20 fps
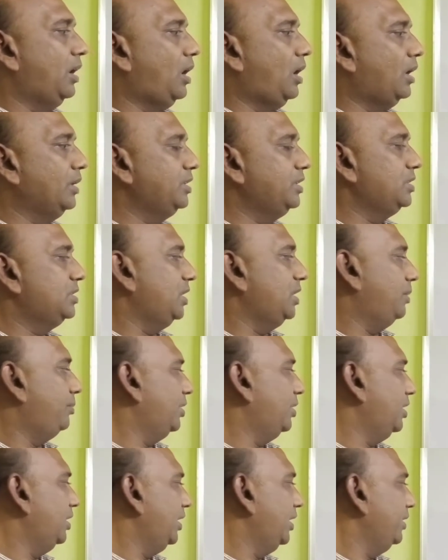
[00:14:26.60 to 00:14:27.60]
on this
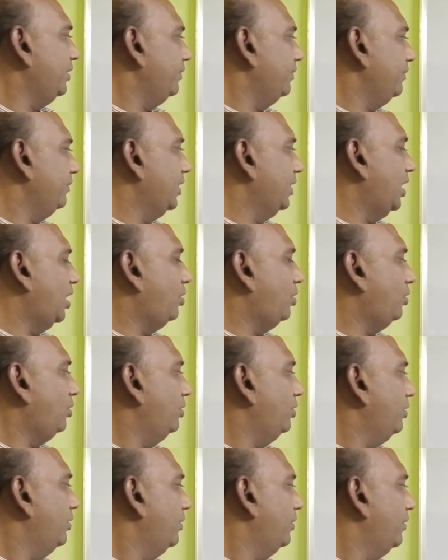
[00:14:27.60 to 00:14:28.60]
number line, we have
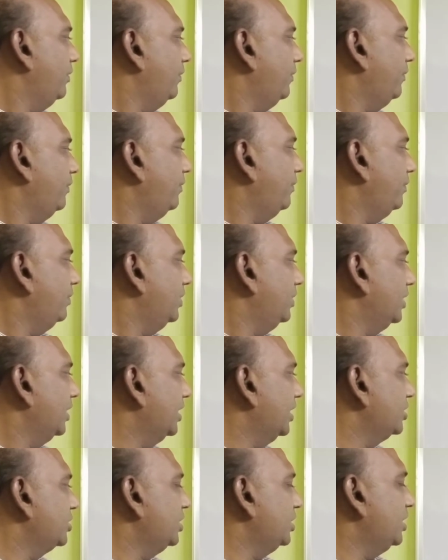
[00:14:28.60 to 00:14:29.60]

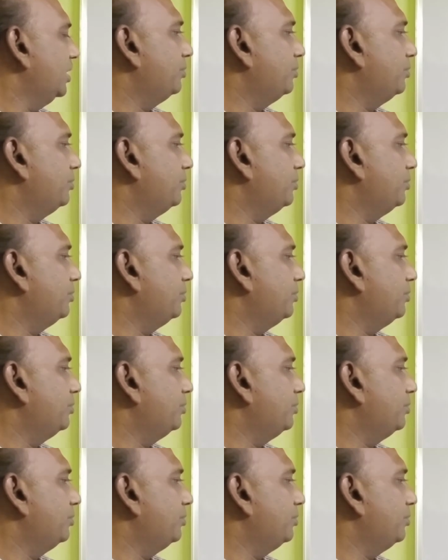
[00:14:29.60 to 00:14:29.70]
rational